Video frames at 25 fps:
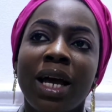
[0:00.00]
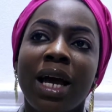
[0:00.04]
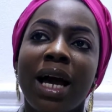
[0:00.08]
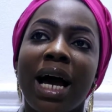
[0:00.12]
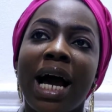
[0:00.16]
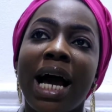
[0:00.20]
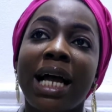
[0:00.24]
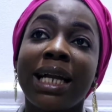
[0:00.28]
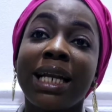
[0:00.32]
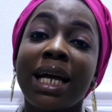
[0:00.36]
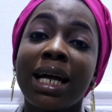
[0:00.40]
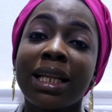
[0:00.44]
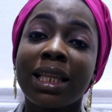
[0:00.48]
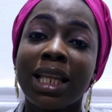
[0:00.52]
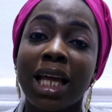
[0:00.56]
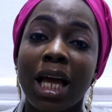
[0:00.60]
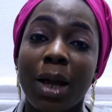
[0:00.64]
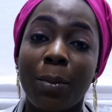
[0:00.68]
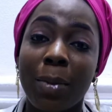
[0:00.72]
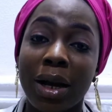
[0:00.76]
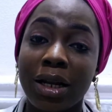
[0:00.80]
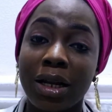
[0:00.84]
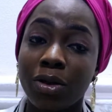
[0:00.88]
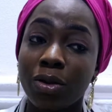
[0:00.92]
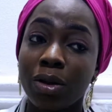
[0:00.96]
And that
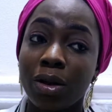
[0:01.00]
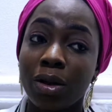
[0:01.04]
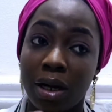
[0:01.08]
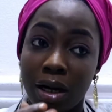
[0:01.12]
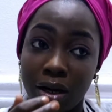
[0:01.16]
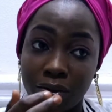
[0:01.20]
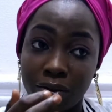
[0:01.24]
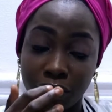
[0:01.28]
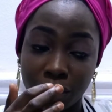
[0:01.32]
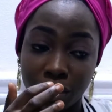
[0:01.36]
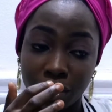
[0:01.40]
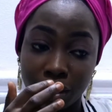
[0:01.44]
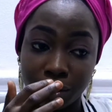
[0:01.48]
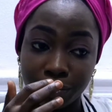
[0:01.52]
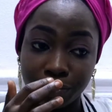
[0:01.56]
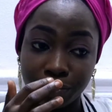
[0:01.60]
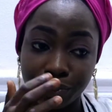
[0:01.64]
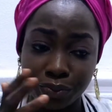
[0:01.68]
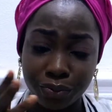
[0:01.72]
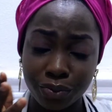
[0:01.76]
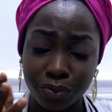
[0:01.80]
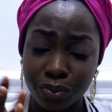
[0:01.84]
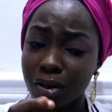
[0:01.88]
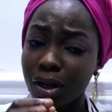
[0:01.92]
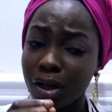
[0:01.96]
time I did not have a
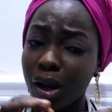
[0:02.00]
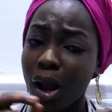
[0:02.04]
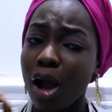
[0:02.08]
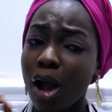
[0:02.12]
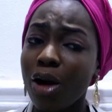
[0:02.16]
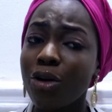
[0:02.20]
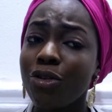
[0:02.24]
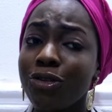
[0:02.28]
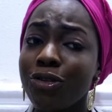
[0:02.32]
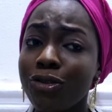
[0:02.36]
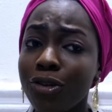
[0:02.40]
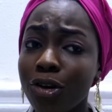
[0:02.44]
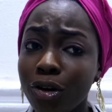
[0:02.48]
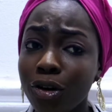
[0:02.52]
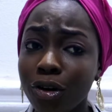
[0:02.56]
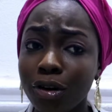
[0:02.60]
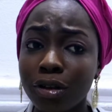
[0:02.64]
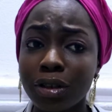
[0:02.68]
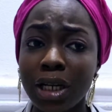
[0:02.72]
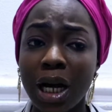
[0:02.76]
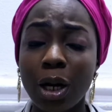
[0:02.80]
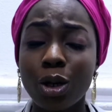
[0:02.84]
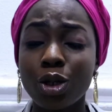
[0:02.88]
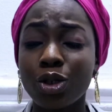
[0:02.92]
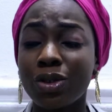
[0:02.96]

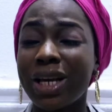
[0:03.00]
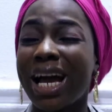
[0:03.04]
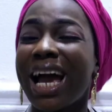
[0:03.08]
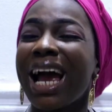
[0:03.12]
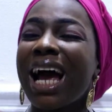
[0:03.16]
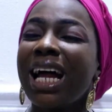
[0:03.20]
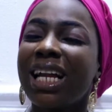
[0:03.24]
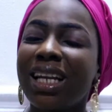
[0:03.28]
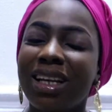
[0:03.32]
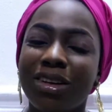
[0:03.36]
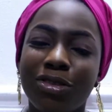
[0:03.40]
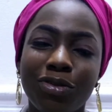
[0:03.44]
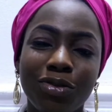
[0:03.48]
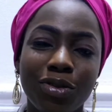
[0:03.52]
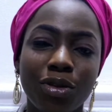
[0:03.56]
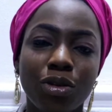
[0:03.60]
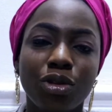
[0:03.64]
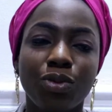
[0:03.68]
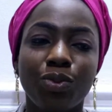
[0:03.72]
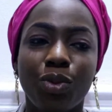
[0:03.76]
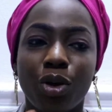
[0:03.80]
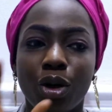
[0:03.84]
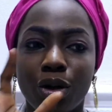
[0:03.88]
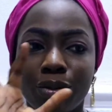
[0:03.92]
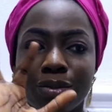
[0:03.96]
phone. I had a
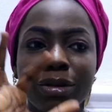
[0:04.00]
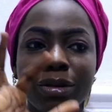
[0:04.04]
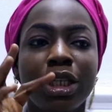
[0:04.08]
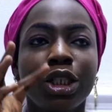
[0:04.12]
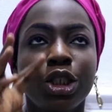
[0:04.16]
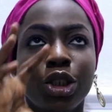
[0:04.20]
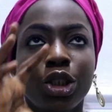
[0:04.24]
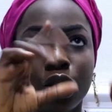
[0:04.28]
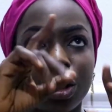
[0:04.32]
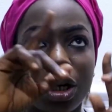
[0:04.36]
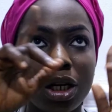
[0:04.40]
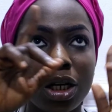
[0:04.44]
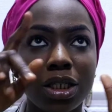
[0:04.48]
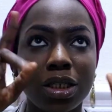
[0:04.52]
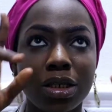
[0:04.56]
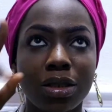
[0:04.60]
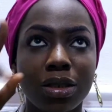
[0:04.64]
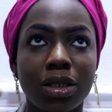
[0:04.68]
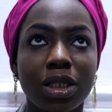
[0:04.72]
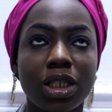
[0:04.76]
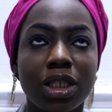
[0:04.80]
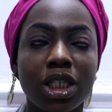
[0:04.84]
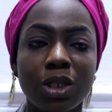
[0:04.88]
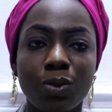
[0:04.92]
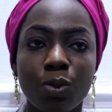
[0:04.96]
phone, but just
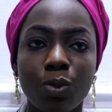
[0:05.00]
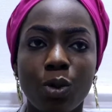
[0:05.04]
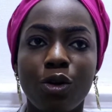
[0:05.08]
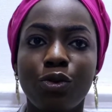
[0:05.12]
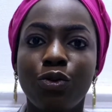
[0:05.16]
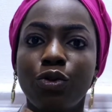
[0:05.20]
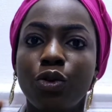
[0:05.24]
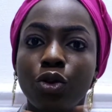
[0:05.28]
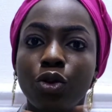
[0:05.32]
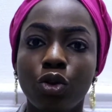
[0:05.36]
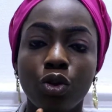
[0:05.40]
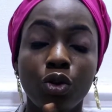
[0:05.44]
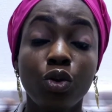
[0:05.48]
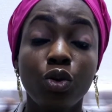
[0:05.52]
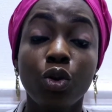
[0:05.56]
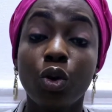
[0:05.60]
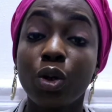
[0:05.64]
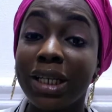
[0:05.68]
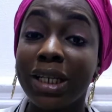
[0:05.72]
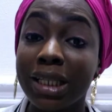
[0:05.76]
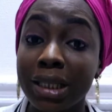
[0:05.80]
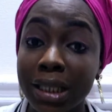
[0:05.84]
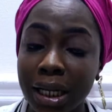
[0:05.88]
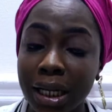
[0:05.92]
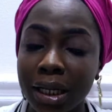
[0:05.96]
this small phone, no
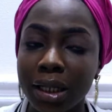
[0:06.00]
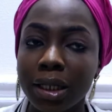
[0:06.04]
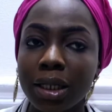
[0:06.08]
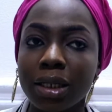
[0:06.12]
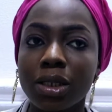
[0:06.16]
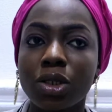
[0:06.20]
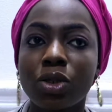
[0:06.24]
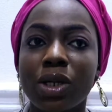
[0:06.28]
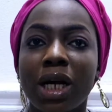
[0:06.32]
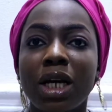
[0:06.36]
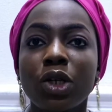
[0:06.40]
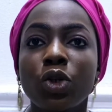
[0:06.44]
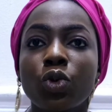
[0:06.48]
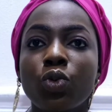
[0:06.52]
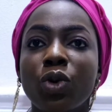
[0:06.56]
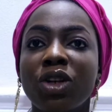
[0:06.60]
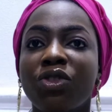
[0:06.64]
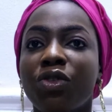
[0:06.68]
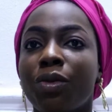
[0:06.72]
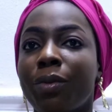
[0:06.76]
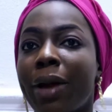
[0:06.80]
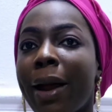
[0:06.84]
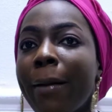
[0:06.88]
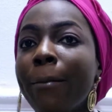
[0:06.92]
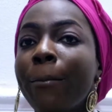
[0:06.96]
internet. So I had to wait
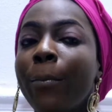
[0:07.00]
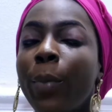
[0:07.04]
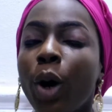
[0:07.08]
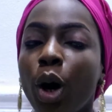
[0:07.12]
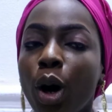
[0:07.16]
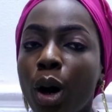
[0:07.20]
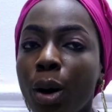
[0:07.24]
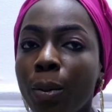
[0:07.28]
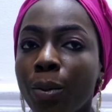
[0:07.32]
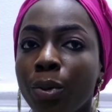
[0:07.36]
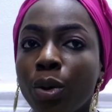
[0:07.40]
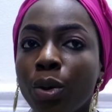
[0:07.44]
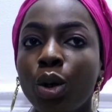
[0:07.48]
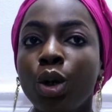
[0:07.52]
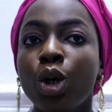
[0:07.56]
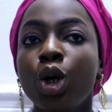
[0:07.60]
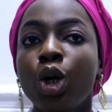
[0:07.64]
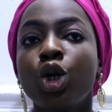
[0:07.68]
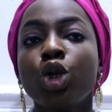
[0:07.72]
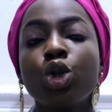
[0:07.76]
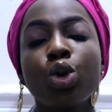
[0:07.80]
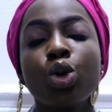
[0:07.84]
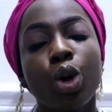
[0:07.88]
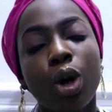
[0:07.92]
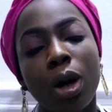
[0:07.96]
for my mom
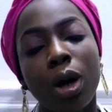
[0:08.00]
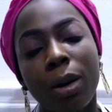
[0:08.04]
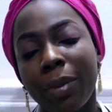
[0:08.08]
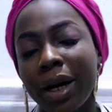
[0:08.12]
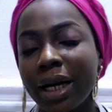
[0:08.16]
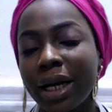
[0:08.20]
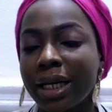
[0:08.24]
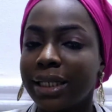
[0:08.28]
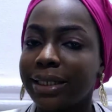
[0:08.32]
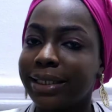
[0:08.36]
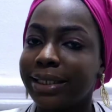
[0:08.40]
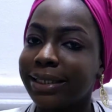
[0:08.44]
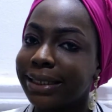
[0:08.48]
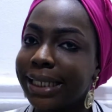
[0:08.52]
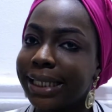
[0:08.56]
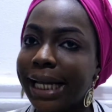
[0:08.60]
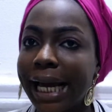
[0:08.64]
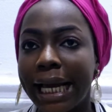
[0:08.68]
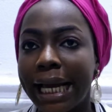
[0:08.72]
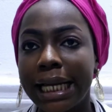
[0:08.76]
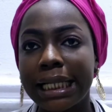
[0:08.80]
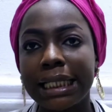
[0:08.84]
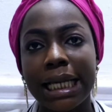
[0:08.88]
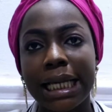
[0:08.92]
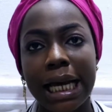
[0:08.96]
to come back in the
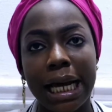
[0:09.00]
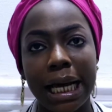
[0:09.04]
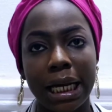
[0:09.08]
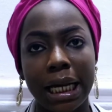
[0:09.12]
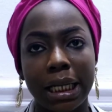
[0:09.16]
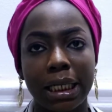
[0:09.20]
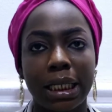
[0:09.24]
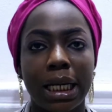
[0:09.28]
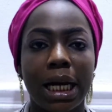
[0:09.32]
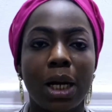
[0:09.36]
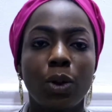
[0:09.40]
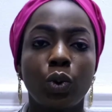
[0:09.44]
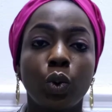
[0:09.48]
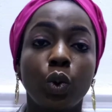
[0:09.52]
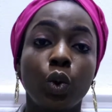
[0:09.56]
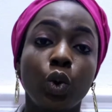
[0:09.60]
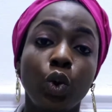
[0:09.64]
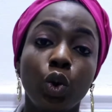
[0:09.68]
night, and I will